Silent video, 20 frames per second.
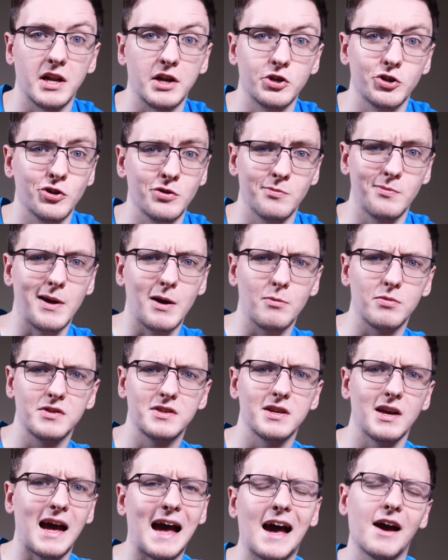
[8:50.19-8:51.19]
I shouldn't be able
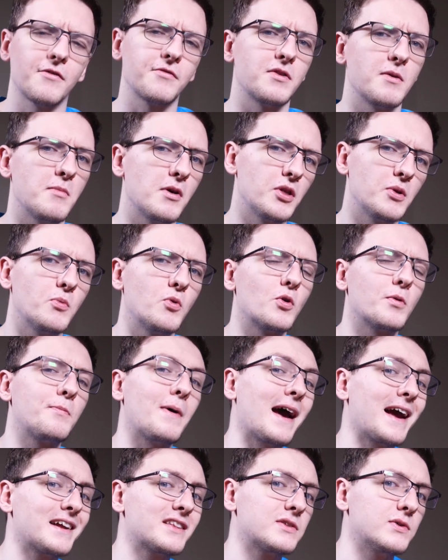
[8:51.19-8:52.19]
to have the motherboard
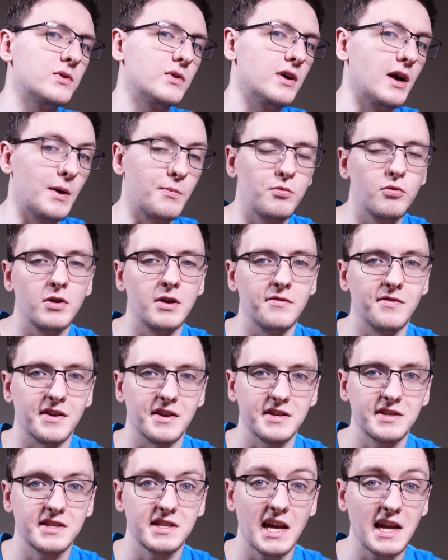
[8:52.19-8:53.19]
back to a
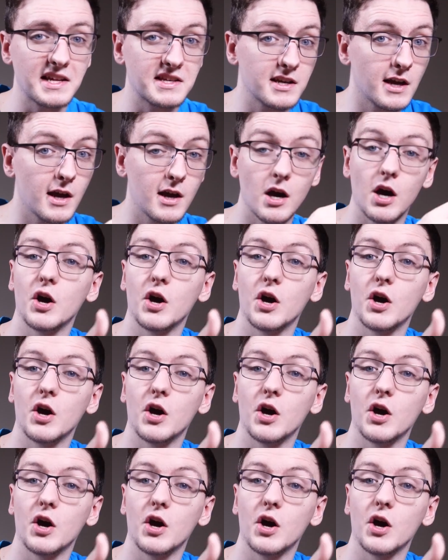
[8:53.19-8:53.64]
previous state.